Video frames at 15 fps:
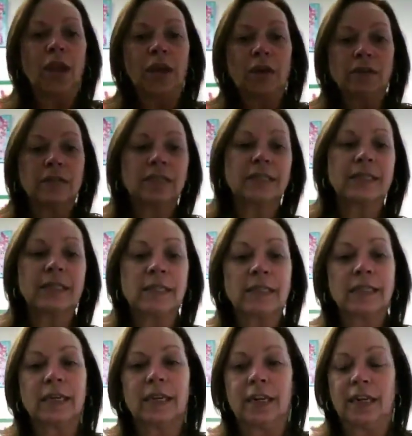
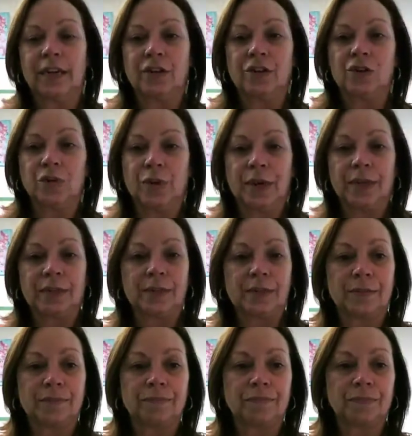illnesses and
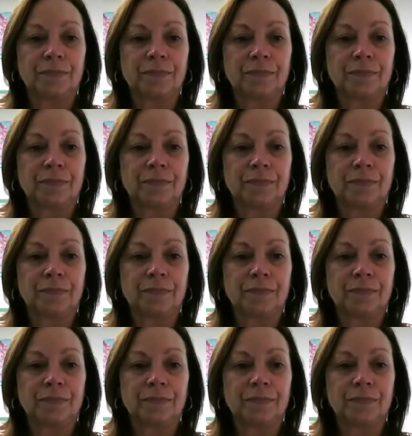injuries.